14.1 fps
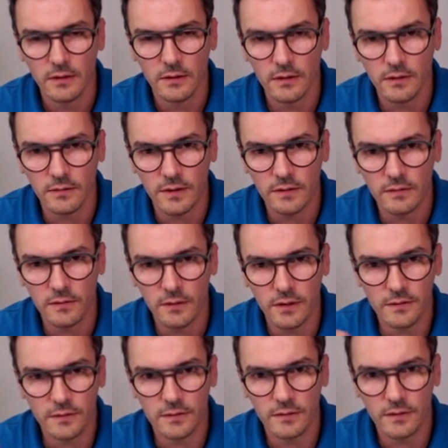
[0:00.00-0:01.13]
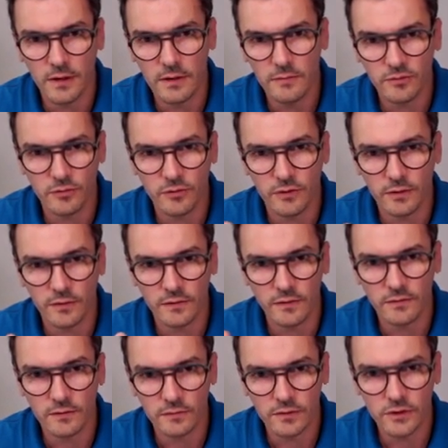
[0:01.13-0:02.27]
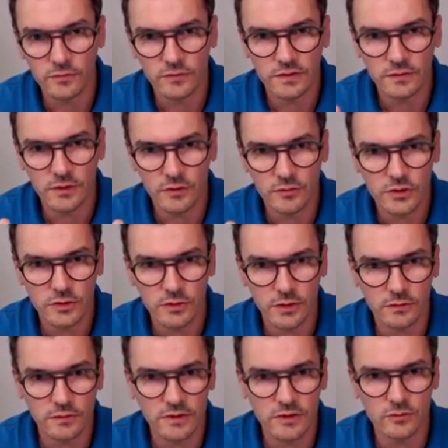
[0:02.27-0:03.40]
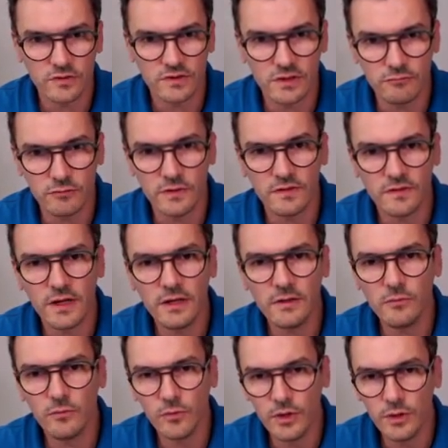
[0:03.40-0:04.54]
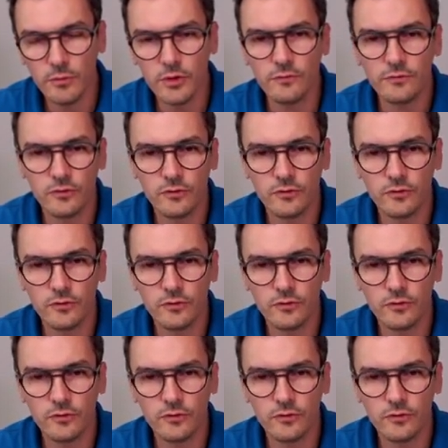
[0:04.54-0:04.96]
that the lead names for this continuous integration and continuous delivery, then we move